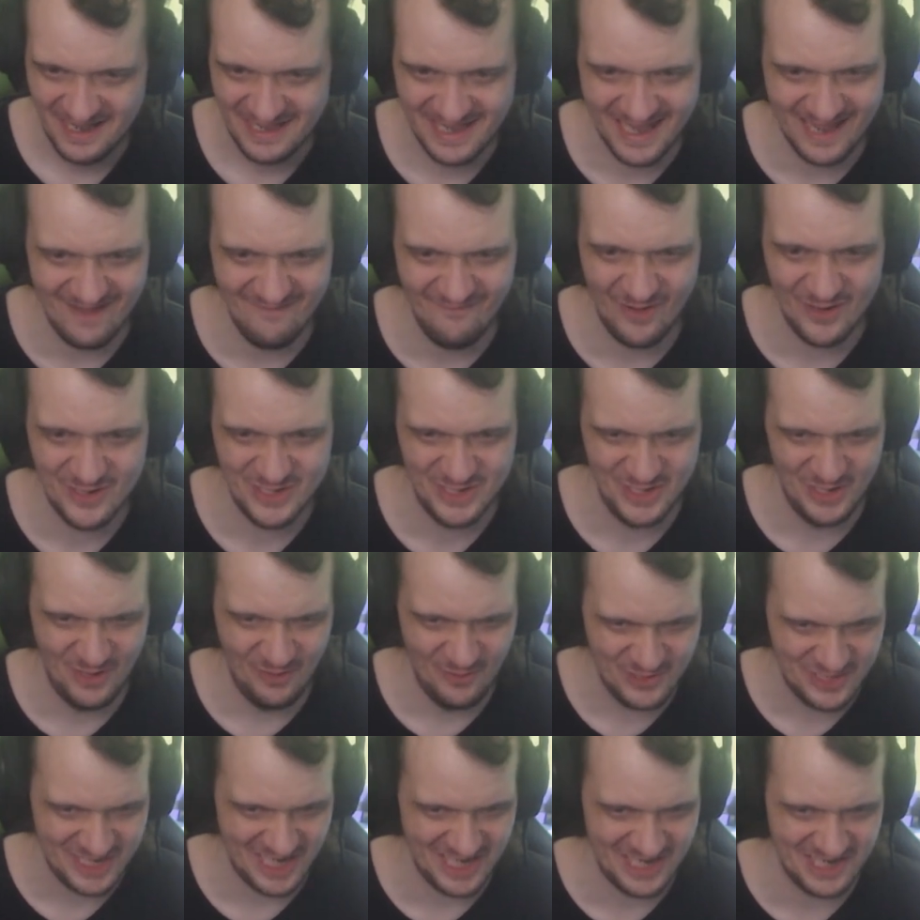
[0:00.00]
There was
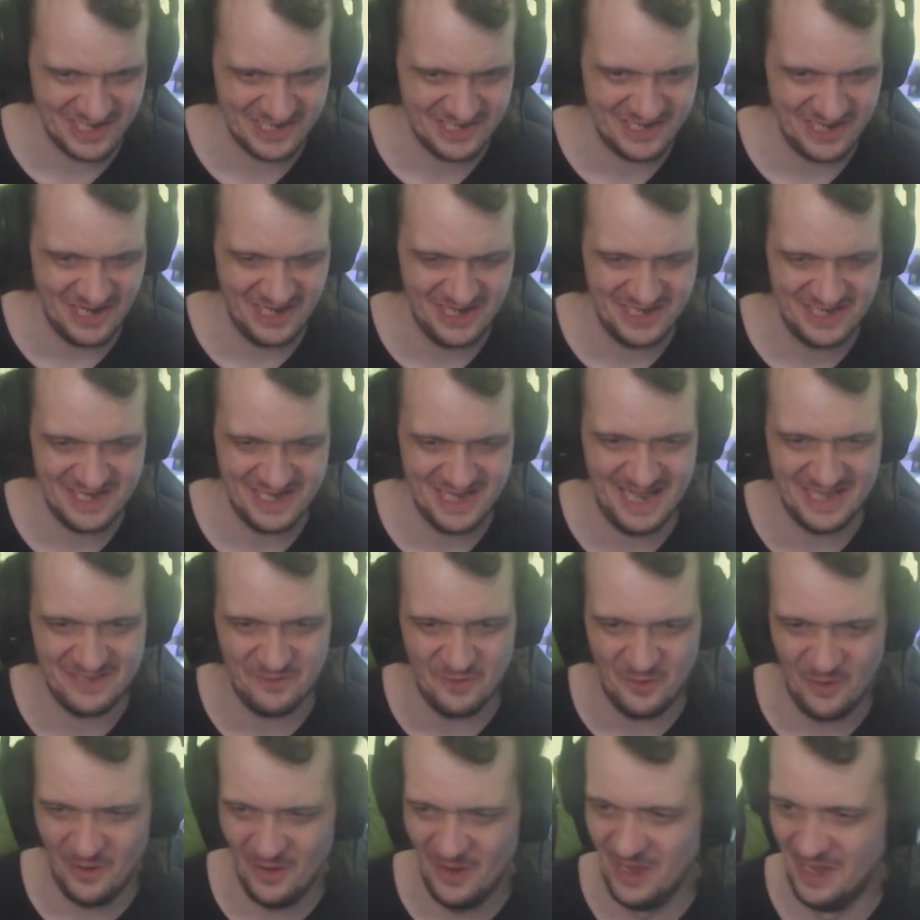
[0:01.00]
no science class
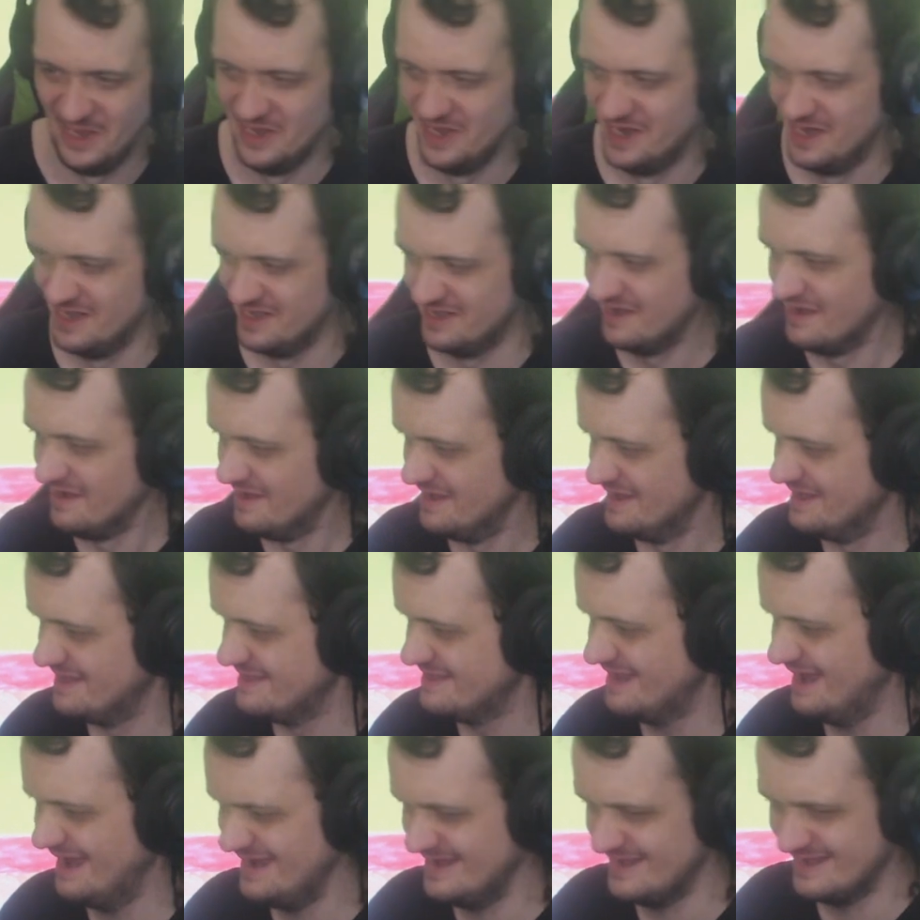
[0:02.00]
at all.
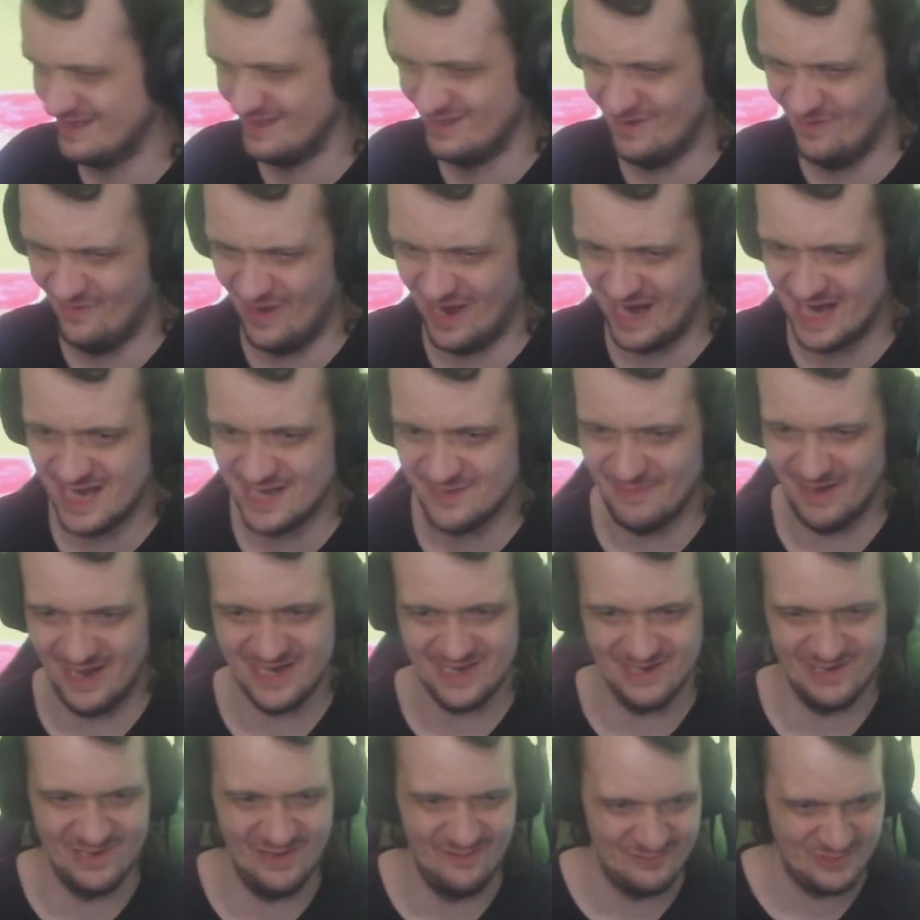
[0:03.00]
There is no
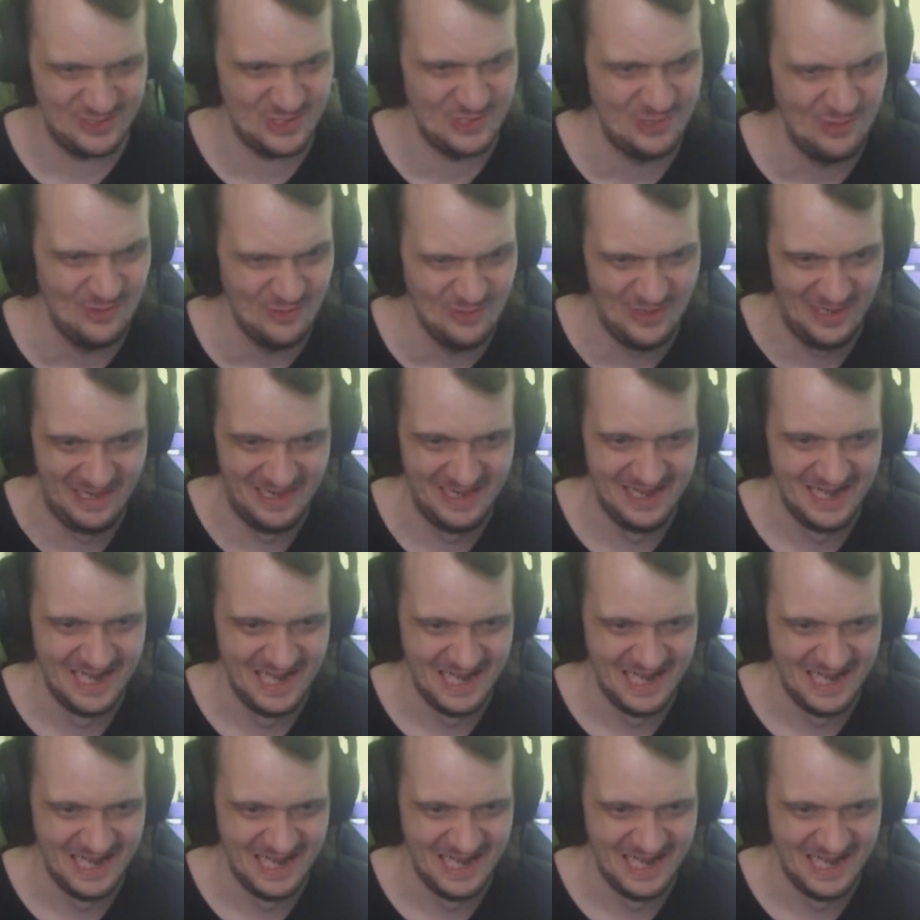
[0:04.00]
expansion of school.